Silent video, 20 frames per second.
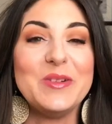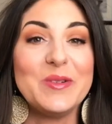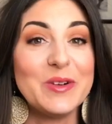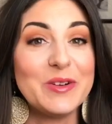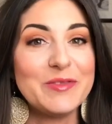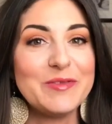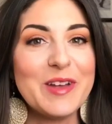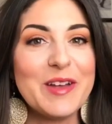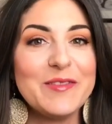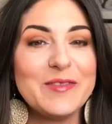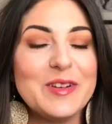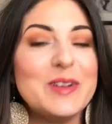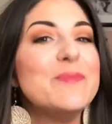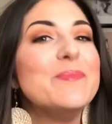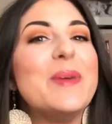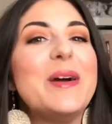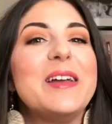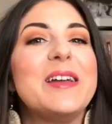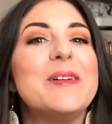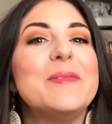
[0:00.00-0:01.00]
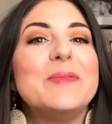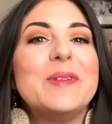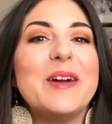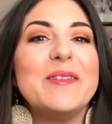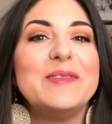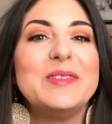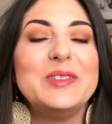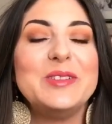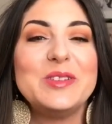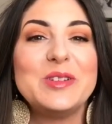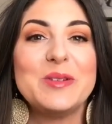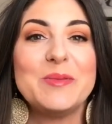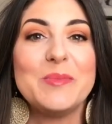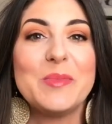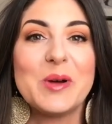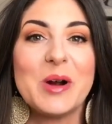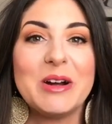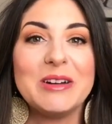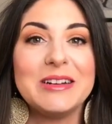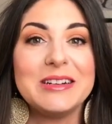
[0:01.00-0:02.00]
your favorite Makeup Revolution
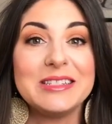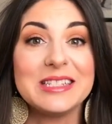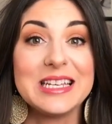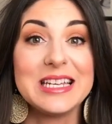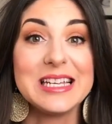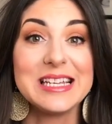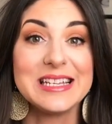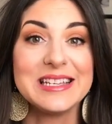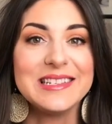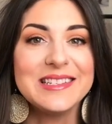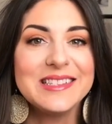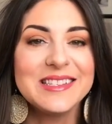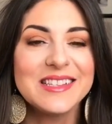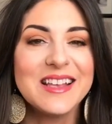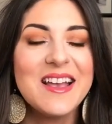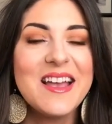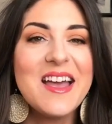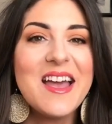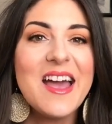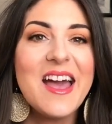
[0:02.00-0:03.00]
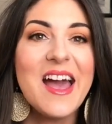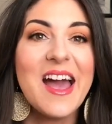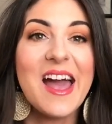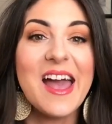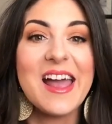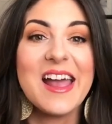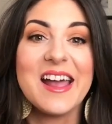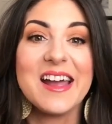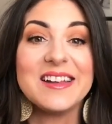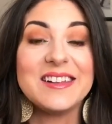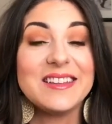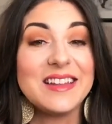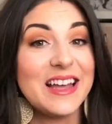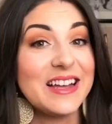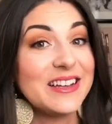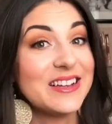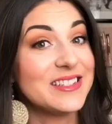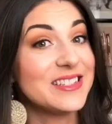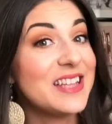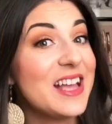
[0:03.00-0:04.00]
product is. And
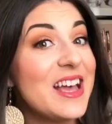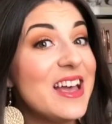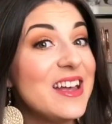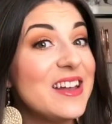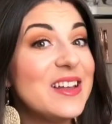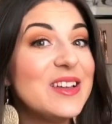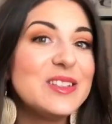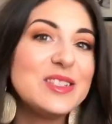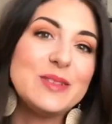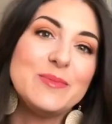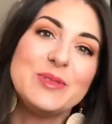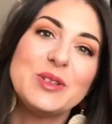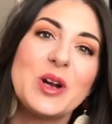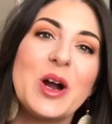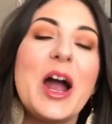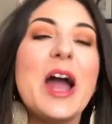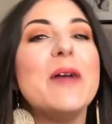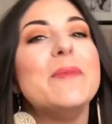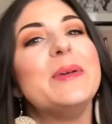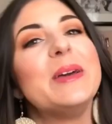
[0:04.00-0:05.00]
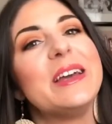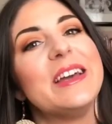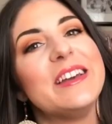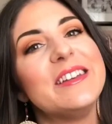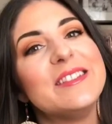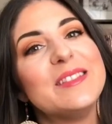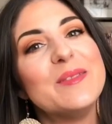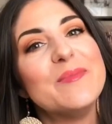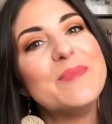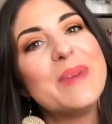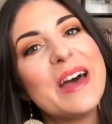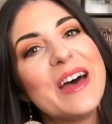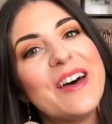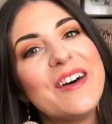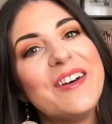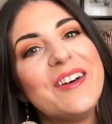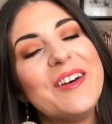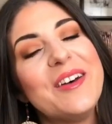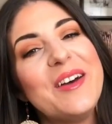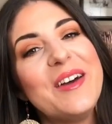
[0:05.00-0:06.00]
like I said, subscribe, hit the
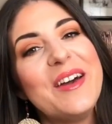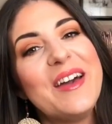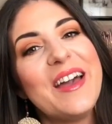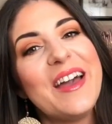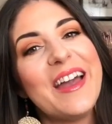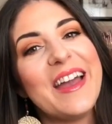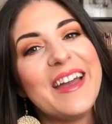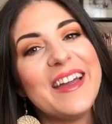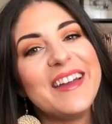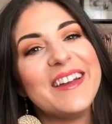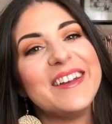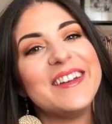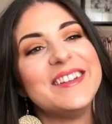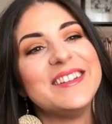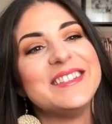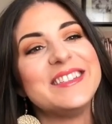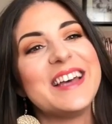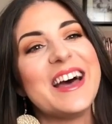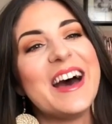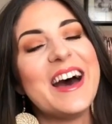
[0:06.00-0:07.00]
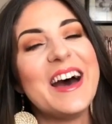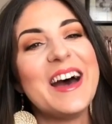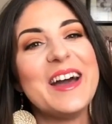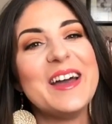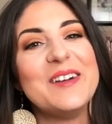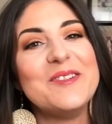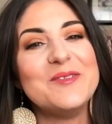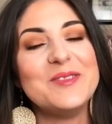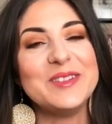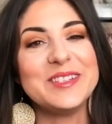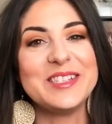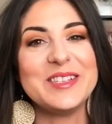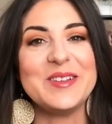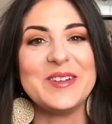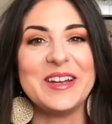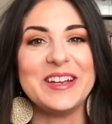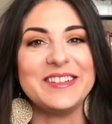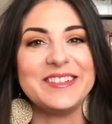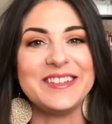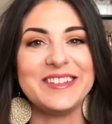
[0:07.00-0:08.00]
bell, and I will see you
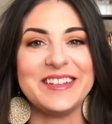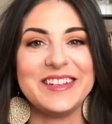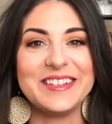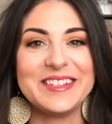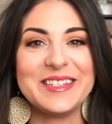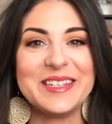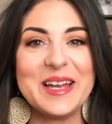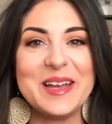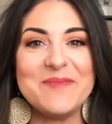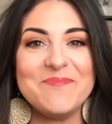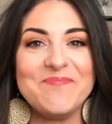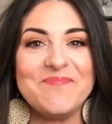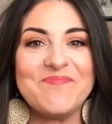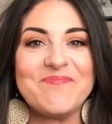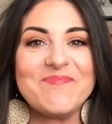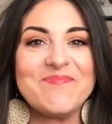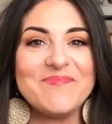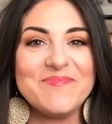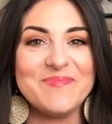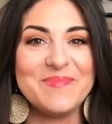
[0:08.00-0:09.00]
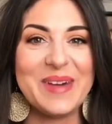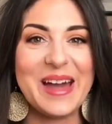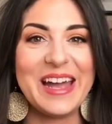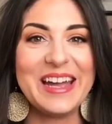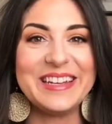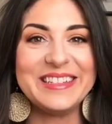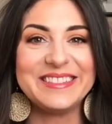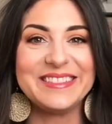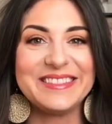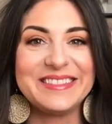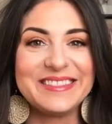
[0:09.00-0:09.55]
guys next time. Bye.